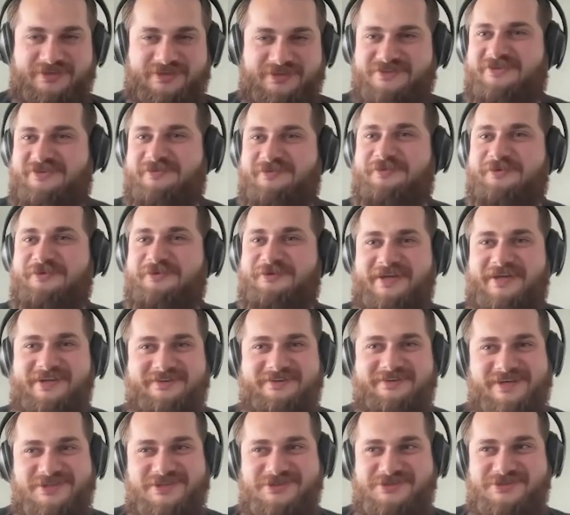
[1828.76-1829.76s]
Yeah, simple
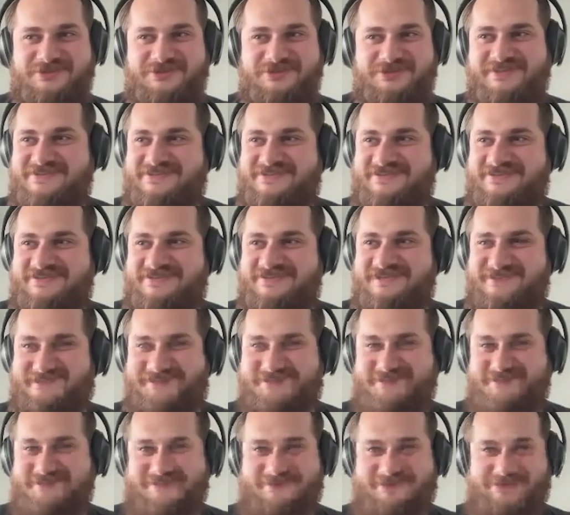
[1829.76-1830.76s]
and dangerous.
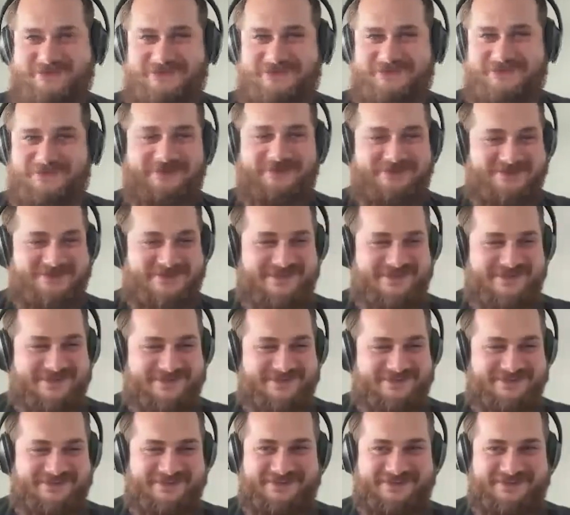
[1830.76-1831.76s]
Those are two words
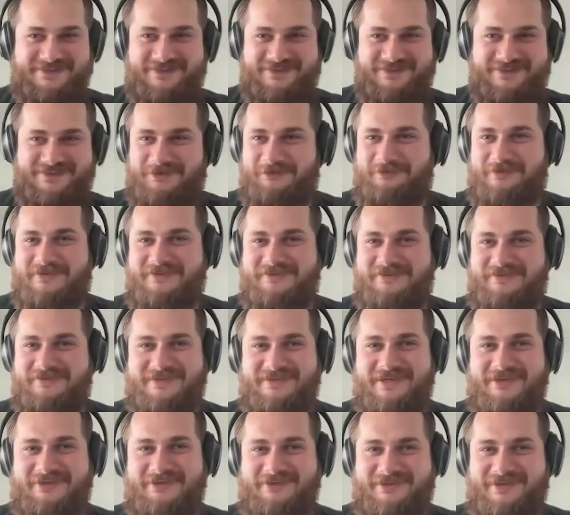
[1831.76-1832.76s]
that blend
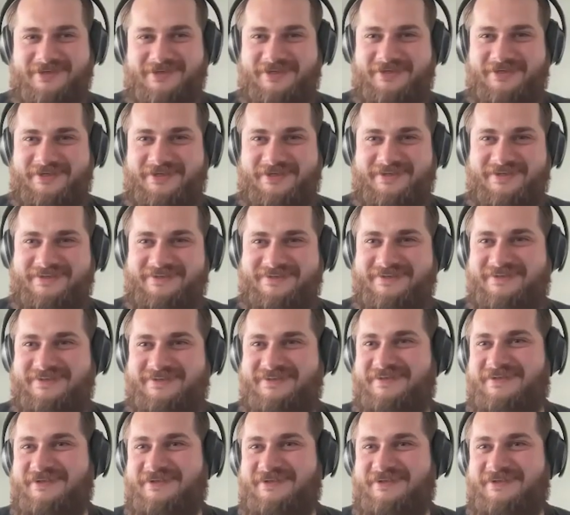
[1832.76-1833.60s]
together can